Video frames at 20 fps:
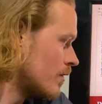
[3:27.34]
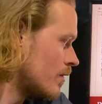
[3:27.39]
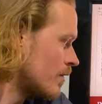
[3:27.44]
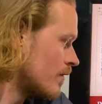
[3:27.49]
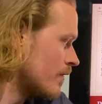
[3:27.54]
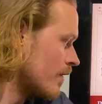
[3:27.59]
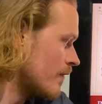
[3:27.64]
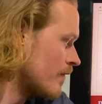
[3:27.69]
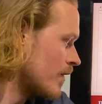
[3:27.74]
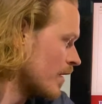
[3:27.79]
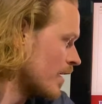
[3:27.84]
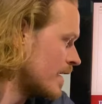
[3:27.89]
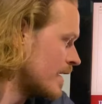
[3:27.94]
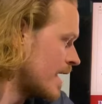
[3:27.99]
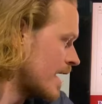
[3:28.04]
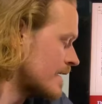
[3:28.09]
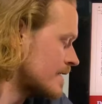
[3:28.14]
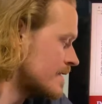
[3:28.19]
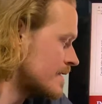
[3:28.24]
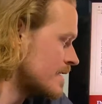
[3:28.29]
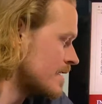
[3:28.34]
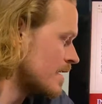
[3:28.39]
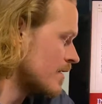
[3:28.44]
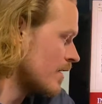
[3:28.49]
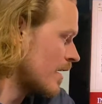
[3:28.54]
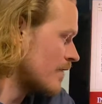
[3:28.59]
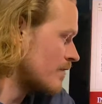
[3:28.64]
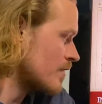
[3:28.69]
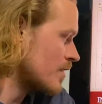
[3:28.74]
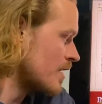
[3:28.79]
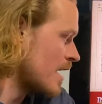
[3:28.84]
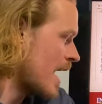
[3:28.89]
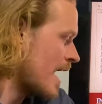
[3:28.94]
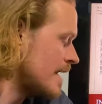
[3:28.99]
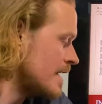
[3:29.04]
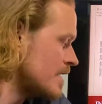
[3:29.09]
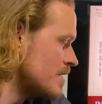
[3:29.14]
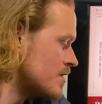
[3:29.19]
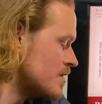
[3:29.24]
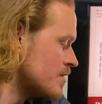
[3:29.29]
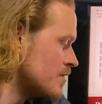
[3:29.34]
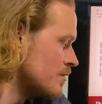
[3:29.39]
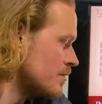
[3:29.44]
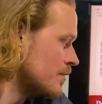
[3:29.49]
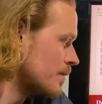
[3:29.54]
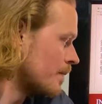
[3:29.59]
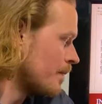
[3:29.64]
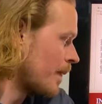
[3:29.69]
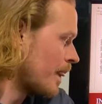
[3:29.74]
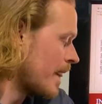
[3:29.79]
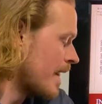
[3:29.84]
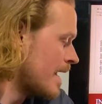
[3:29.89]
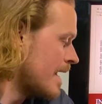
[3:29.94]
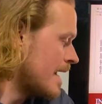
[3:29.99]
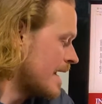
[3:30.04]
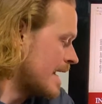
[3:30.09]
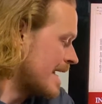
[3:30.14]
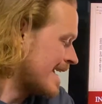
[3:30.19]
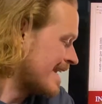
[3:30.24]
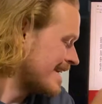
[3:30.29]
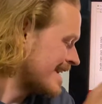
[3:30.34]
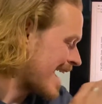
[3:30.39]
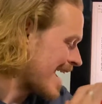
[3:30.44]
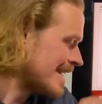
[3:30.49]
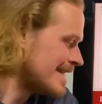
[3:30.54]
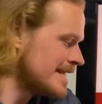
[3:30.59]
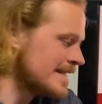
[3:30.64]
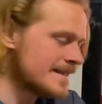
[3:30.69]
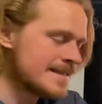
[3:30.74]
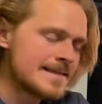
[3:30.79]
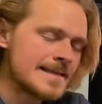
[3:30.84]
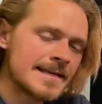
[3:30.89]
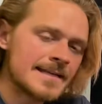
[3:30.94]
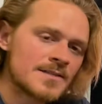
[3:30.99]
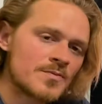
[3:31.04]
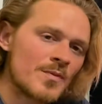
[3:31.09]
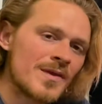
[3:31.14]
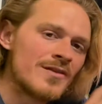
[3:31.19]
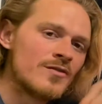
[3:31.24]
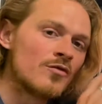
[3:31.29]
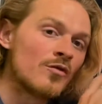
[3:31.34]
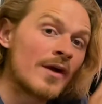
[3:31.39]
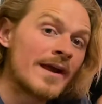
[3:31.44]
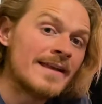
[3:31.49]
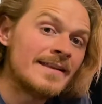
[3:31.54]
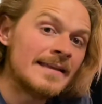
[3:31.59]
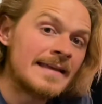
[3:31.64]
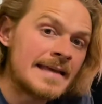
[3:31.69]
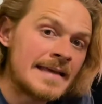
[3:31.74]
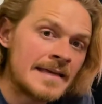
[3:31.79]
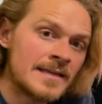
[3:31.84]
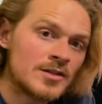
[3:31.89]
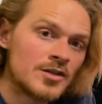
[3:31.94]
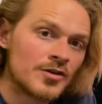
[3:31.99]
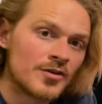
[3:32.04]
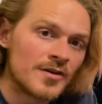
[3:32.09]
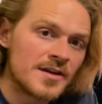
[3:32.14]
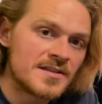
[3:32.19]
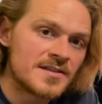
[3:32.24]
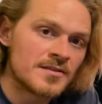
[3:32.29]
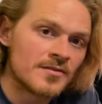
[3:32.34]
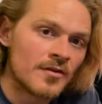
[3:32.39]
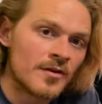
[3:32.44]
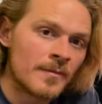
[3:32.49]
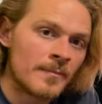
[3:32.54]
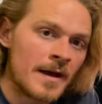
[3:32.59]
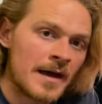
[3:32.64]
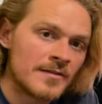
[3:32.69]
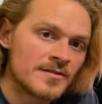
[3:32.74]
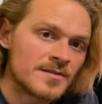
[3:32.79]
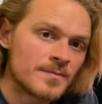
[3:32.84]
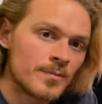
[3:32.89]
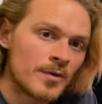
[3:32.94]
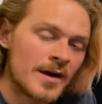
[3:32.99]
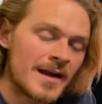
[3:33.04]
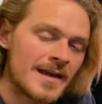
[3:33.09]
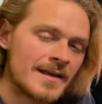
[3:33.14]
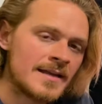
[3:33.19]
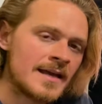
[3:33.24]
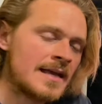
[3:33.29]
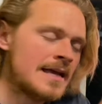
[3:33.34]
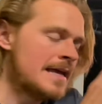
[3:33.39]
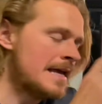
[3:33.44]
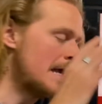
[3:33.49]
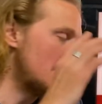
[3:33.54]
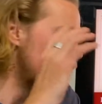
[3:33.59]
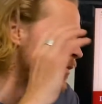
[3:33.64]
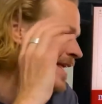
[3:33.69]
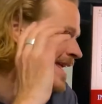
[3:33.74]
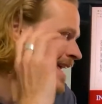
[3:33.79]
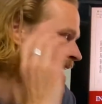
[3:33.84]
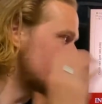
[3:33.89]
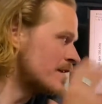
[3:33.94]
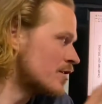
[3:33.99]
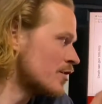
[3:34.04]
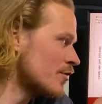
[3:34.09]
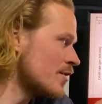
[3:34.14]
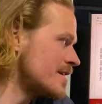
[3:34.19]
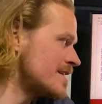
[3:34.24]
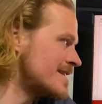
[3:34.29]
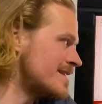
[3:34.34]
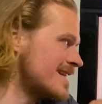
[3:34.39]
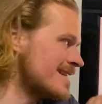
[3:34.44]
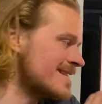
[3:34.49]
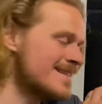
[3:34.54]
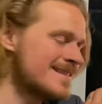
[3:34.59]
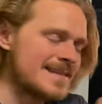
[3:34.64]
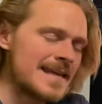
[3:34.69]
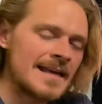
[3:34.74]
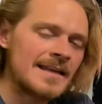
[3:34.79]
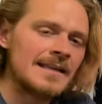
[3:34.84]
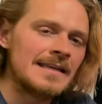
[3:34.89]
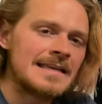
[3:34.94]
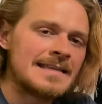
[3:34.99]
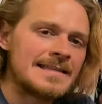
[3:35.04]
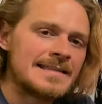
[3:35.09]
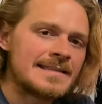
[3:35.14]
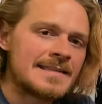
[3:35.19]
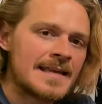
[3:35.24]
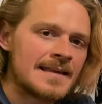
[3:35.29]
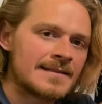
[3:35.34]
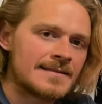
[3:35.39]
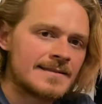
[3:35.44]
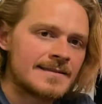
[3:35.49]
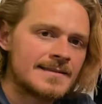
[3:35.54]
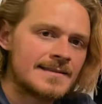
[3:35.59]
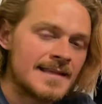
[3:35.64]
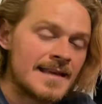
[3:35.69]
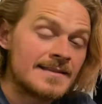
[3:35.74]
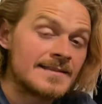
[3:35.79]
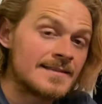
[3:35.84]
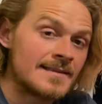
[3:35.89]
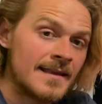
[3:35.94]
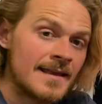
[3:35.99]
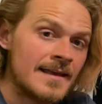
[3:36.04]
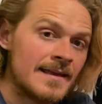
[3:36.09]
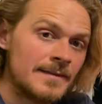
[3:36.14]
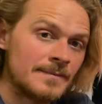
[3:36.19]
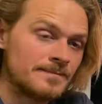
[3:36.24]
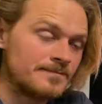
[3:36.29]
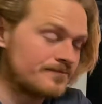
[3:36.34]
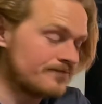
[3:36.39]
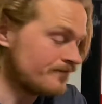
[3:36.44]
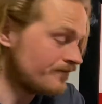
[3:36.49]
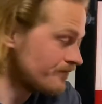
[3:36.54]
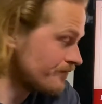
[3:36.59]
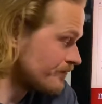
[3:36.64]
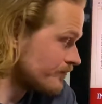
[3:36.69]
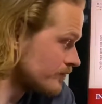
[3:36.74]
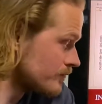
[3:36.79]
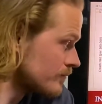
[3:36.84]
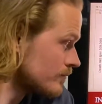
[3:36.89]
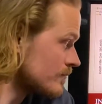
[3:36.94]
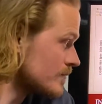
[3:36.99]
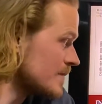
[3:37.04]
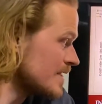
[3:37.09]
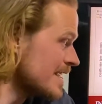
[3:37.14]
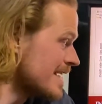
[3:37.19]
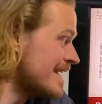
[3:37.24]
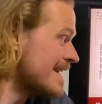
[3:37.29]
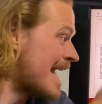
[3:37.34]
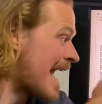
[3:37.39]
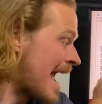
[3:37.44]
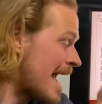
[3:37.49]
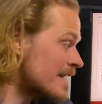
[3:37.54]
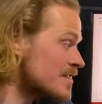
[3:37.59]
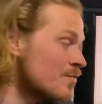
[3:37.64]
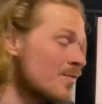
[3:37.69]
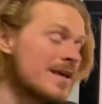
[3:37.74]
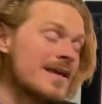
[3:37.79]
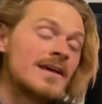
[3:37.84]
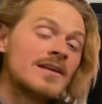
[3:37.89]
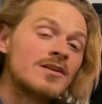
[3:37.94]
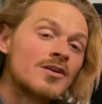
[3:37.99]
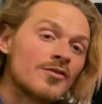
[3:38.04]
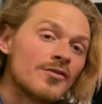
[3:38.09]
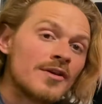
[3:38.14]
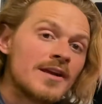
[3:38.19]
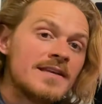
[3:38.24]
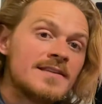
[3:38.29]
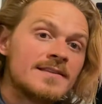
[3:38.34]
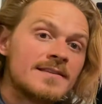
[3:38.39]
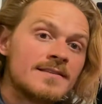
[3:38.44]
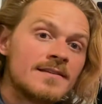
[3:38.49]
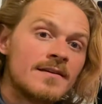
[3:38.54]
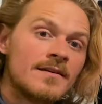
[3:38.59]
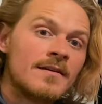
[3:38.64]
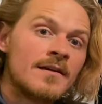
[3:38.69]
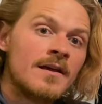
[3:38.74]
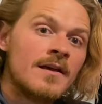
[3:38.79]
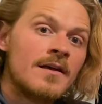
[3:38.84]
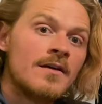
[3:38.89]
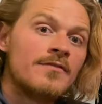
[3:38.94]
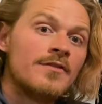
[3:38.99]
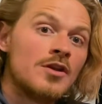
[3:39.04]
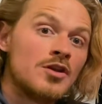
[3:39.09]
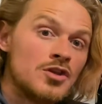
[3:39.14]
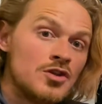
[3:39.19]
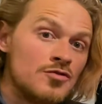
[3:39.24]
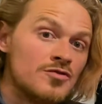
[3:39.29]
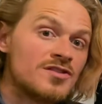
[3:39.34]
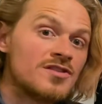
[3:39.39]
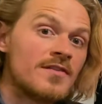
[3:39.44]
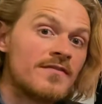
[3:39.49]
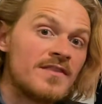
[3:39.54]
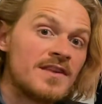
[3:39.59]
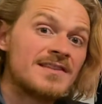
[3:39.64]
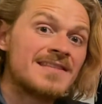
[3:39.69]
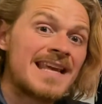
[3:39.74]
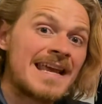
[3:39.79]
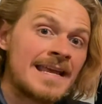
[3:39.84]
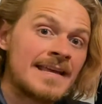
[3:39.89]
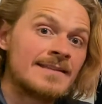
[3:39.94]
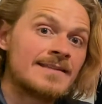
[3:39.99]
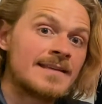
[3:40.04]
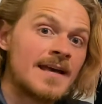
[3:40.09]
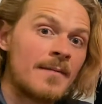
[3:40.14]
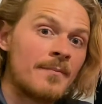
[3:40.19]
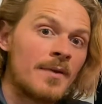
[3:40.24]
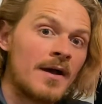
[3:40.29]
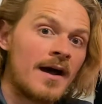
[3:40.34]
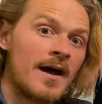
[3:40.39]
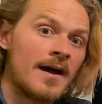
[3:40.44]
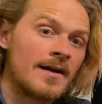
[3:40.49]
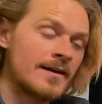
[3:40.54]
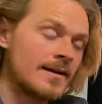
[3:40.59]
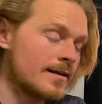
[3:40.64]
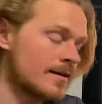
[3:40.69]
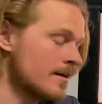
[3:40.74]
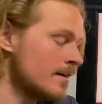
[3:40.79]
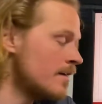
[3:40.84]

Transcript: the very next year after 92. In 96, we greatly increased our amount sprayed, and we increased it steadily since then. And as we increased the use of this antibiotic,